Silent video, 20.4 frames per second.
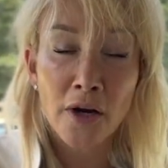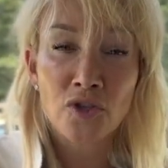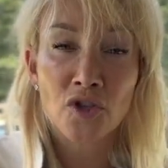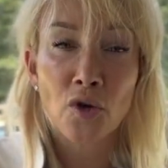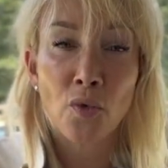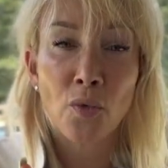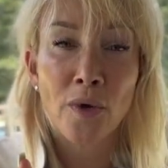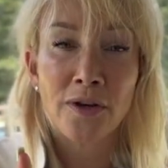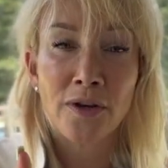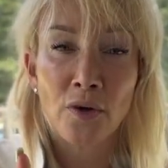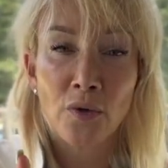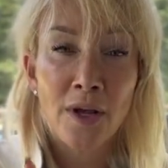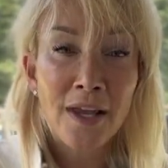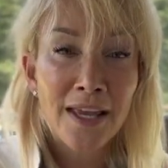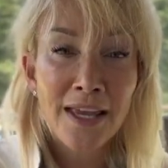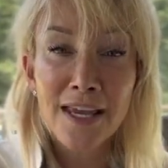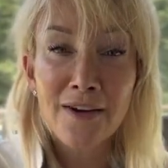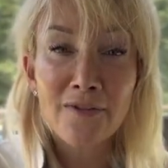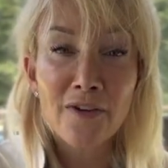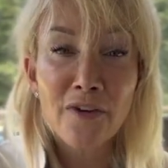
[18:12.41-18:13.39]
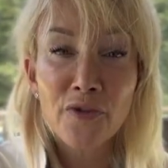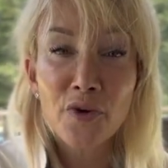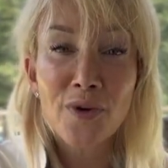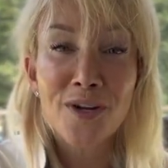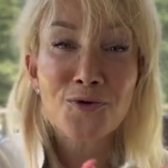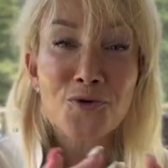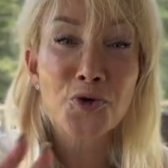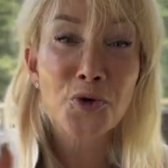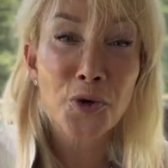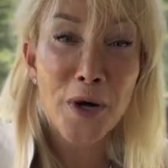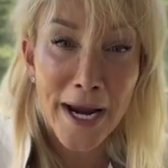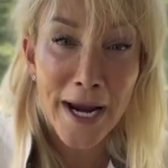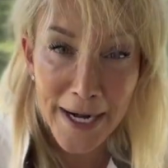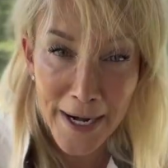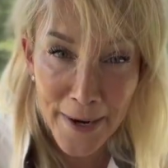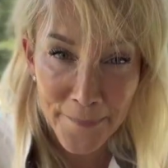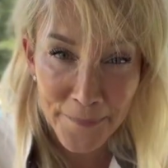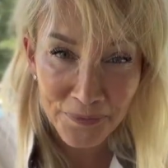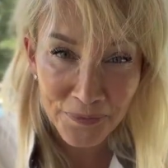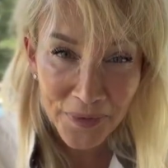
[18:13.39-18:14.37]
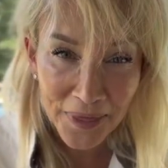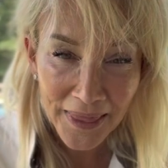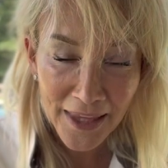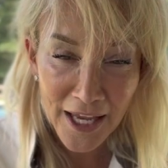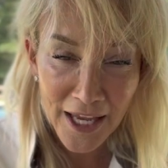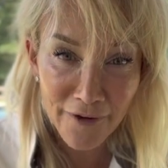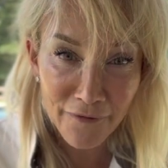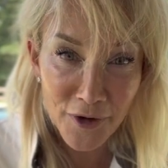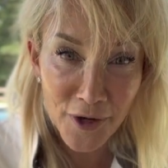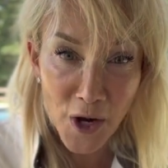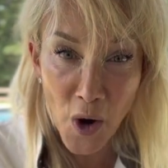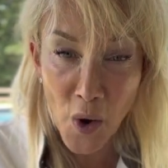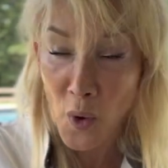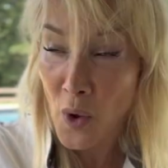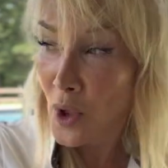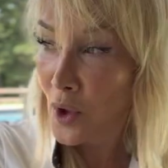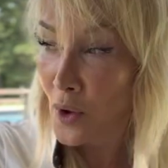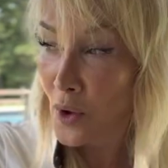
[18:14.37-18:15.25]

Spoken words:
So when you, even if you didn't train him, if you go,